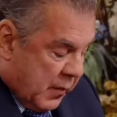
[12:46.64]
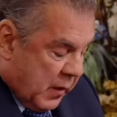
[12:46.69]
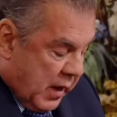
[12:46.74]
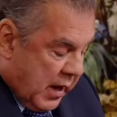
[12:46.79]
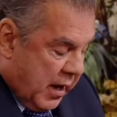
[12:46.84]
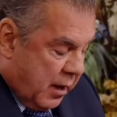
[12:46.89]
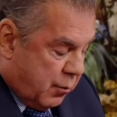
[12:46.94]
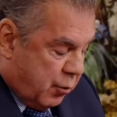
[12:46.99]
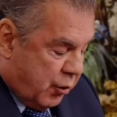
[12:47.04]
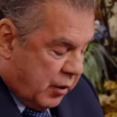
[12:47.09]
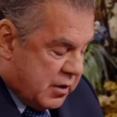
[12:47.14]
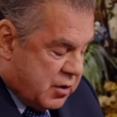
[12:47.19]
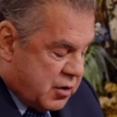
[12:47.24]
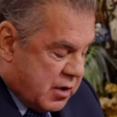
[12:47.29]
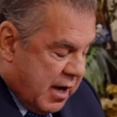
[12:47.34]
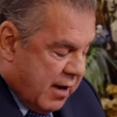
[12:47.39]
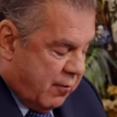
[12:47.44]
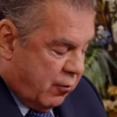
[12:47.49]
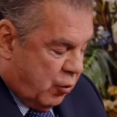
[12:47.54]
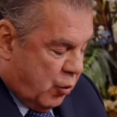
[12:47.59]
and preached
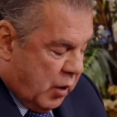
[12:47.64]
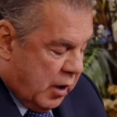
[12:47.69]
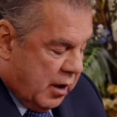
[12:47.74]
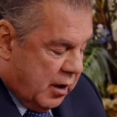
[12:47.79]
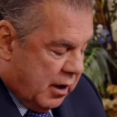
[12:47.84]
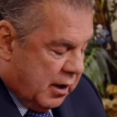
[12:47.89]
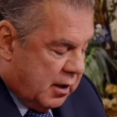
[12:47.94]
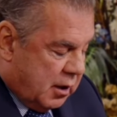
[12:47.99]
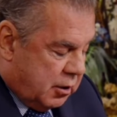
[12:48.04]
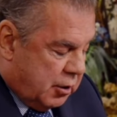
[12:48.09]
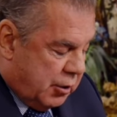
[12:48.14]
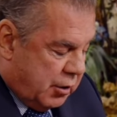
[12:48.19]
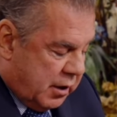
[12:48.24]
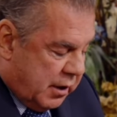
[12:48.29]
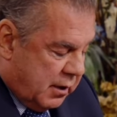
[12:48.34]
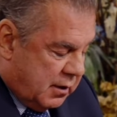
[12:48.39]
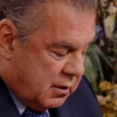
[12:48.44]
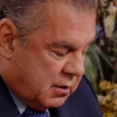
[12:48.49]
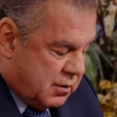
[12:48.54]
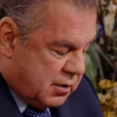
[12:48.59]
everywhere,
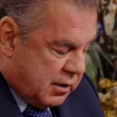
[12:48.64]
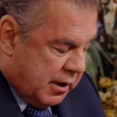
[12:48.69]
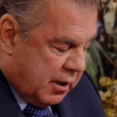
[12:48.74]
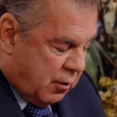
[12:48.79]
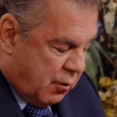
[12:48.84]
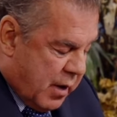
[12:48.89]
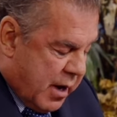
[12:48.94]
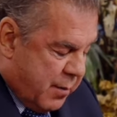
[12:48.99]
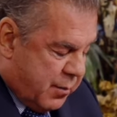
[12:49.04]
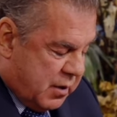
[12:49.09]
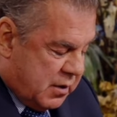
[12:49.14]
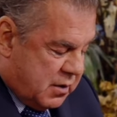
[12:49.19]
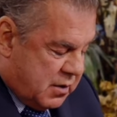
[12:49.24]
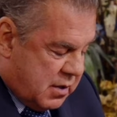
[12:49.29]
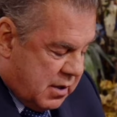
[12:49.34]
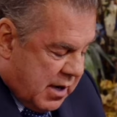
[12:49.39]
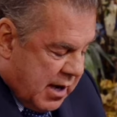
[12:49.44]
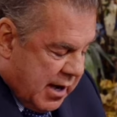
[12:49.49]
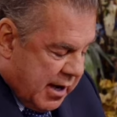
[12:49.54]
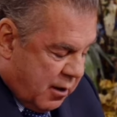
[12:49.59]
including Cedar Rapids,
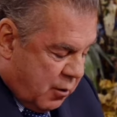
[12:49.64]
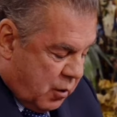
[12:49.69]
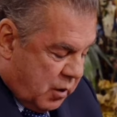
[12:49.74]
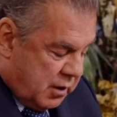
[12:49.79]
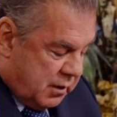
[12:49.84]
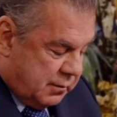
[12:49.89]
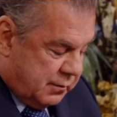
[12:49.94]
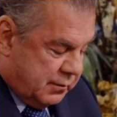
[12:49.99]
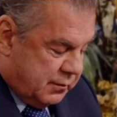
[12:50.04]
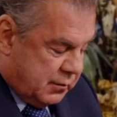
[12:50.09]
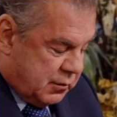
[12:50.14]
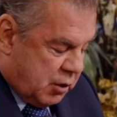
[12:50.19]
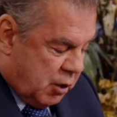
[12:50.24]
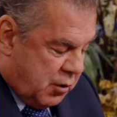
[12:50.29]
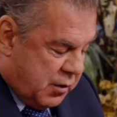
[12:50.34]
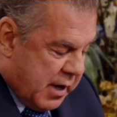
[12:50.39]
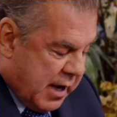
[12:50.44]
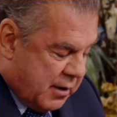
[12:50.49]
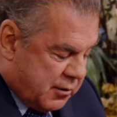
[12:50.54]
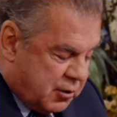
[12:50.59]
Iowa,
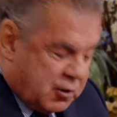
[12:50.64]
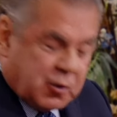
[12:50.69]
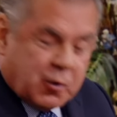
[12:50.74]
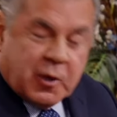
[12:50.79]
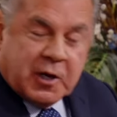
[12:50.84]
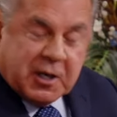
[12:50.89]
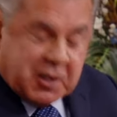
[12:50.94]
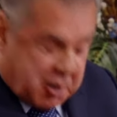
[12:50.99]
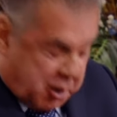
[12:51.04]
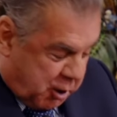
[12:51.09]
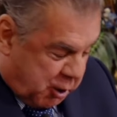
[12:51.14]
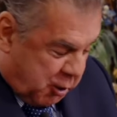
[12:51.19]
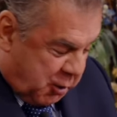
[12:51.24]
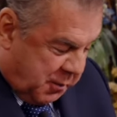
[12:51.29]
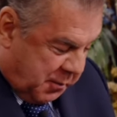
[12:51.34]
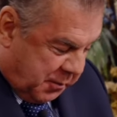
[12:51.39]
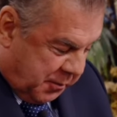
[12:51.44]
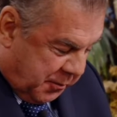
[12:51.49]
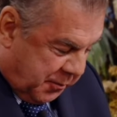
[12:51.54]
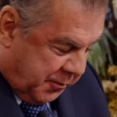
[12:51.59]
2022.
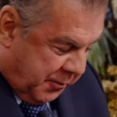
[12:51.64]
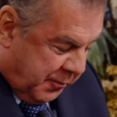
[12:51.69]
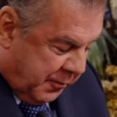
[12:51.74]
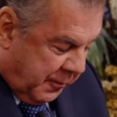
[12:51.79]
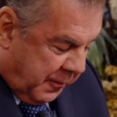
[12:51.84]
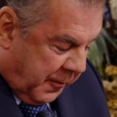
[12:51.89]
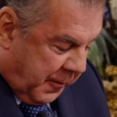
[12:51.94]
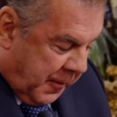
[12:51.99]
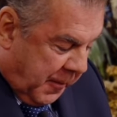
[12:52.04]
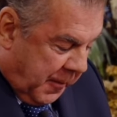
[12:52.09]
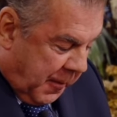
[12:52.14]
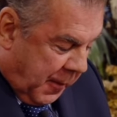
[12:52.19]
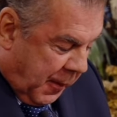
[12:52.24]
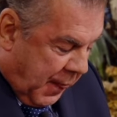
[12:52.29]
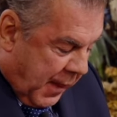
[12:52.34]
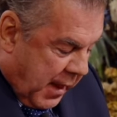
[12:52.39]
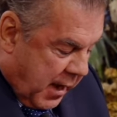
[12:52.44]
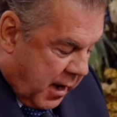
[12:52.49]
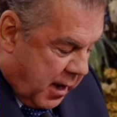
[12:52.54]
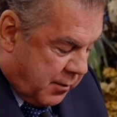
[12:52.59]

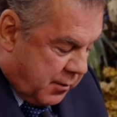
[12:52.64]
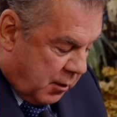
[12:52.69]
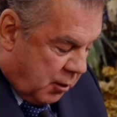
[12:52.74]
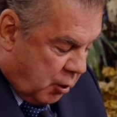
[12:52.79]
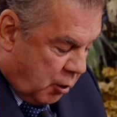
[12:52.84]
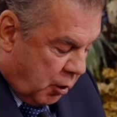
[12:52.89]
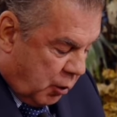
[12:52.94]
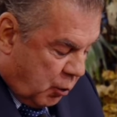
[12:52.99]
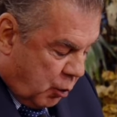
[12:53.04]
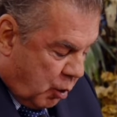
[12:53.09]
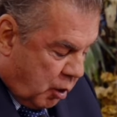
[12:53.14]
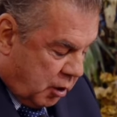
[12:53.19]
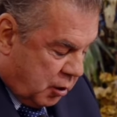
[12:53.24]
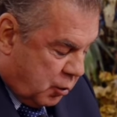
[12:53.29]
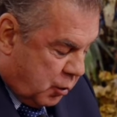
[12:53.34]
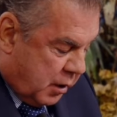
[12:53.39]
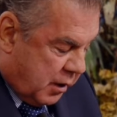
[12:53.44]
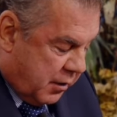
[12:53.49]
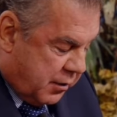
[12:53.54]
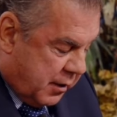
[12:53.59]
And the Lord worked
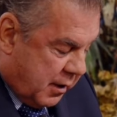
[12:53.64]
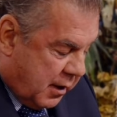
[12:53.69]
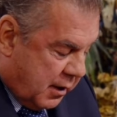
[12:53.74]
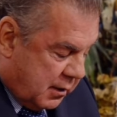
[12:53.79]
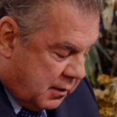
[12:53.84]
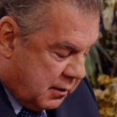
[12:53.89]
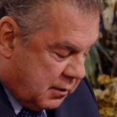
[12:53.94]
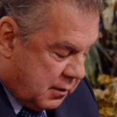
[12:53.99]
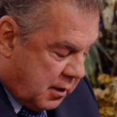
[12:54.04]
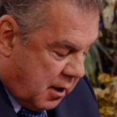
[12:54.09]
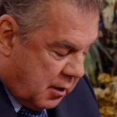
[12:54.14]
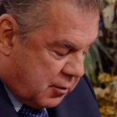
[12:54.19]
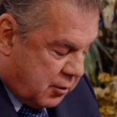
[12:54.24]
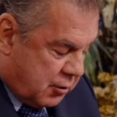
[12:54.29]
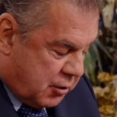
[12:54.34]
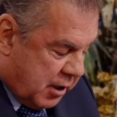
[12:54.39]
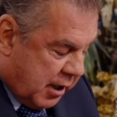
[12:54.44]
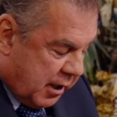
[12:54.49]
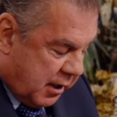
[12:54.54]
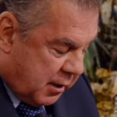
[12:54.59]
with uh, Dr.
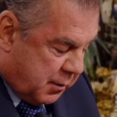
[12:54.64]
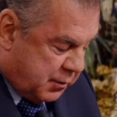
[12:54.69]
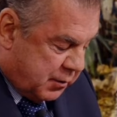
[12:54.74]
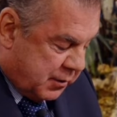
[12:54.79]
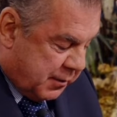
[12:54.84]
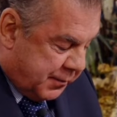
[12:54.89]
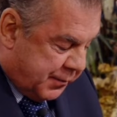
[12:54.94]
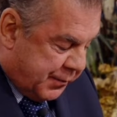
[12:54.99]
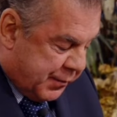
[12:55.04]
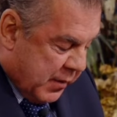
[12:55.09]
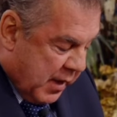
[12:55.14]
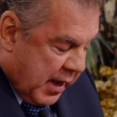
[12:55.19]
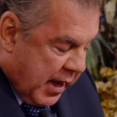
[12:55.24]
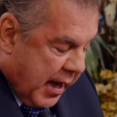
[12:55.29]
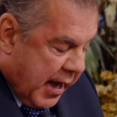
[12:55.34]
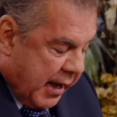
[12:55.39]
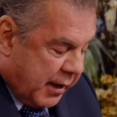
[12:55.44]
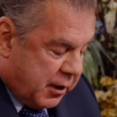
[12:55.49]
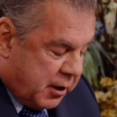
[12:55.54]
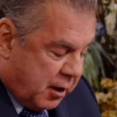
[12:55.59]
Jacobs
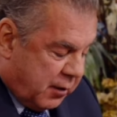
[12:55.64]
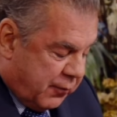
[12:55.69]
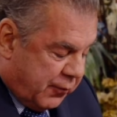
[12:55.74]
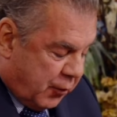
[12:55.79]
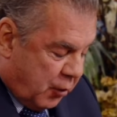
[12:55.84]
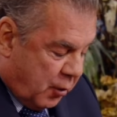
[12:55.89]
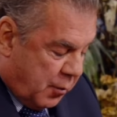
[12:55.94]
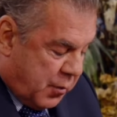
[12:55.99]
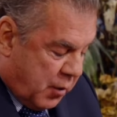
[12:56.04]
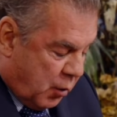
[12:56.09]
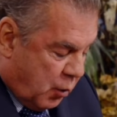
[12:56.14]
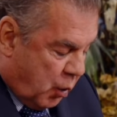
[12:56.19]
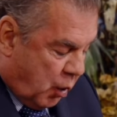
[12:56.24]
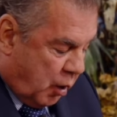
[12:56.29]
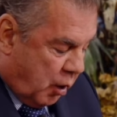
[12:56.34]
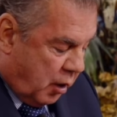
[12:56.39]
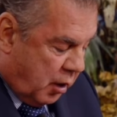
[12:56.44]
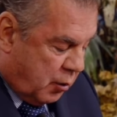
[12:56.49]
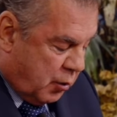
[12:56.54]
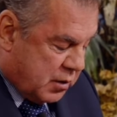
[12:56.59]
and confirmed the
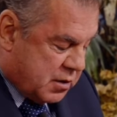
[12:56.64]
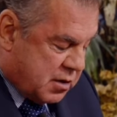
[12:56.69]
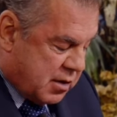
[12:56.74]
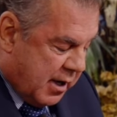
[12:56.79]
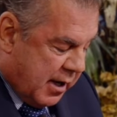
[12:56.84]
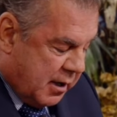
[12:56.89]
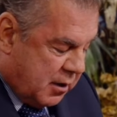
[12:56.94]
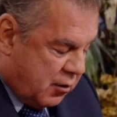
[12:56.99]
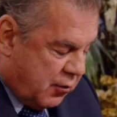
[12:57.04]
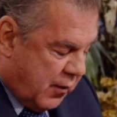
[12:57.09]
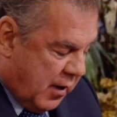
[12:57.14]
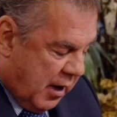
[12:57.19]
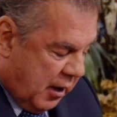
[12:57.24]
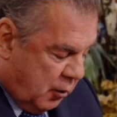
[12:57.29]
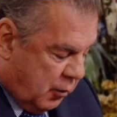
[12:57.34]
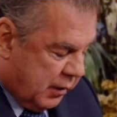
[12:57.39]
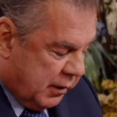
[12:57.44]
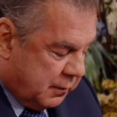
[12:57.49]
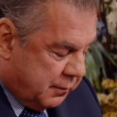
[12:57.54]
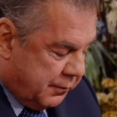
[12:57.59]
word with signs
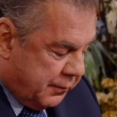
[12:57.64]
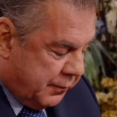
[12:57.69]
following.